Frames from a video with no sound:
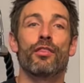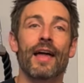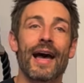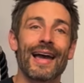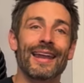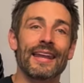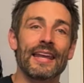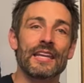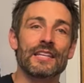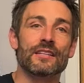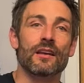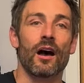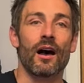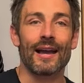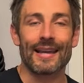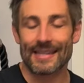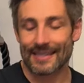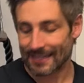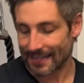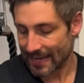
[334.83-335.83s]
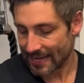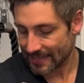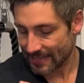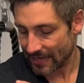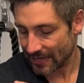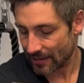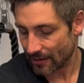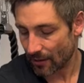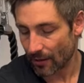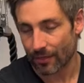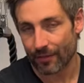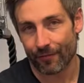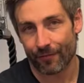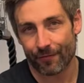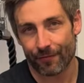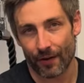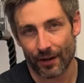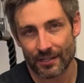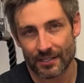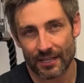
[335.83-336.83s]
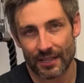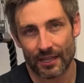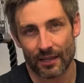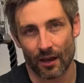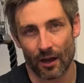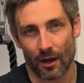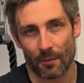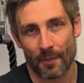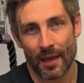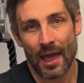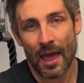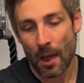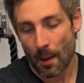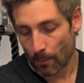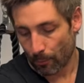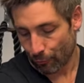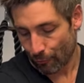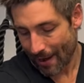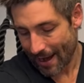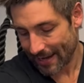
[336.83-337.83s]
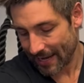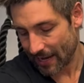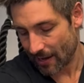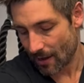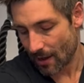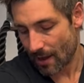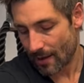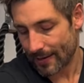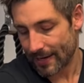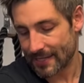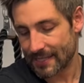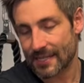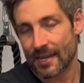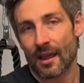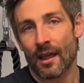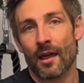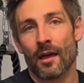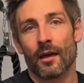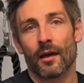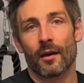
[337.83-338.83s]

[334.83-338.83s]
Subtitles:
That is isolating the front of the arm, brachialis,